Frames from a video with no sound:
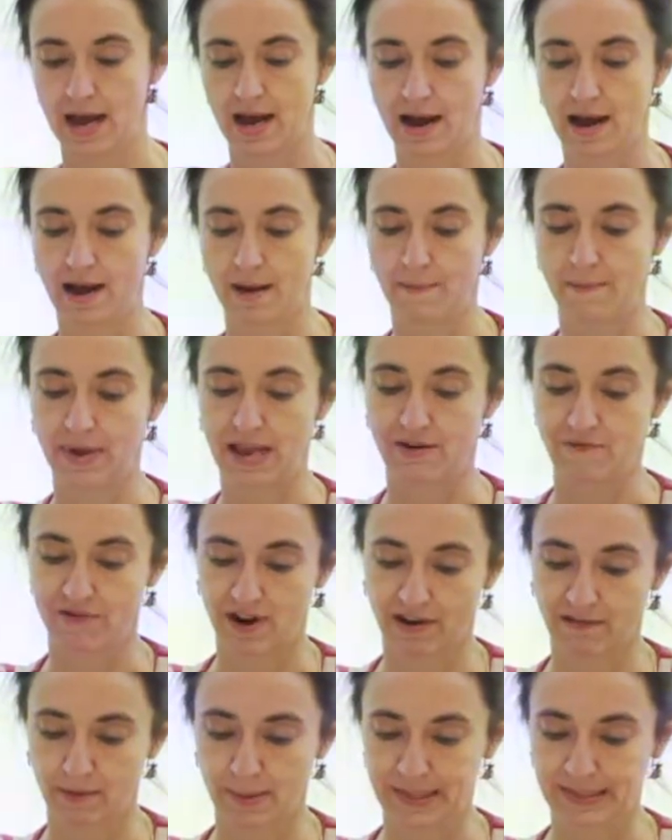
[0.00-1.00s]
um,
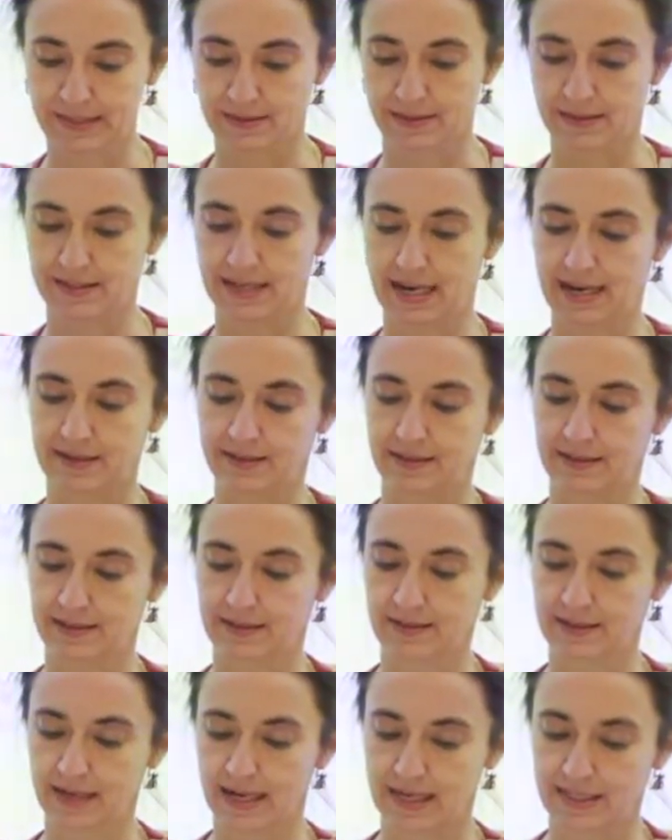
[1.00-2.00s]
environmental
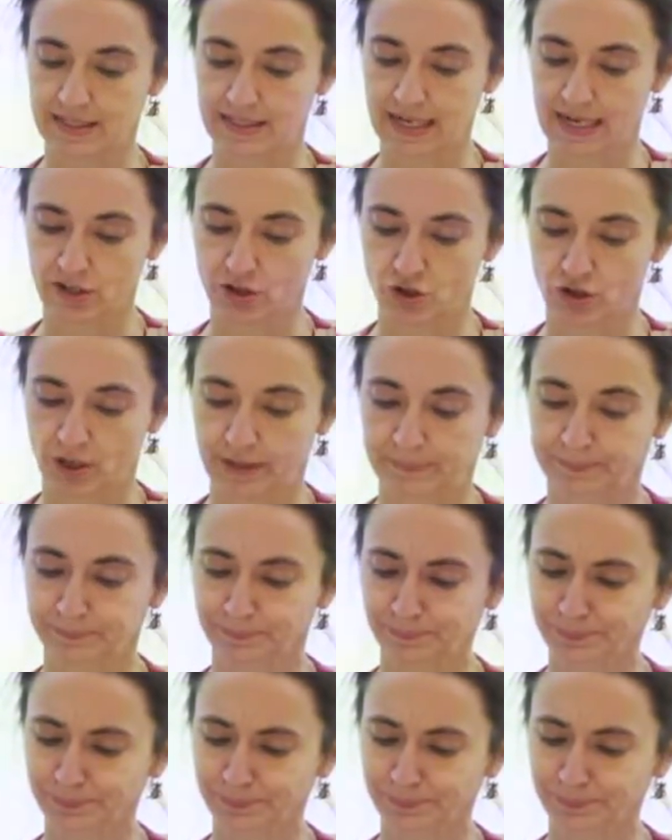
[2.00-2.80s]
standards, etc.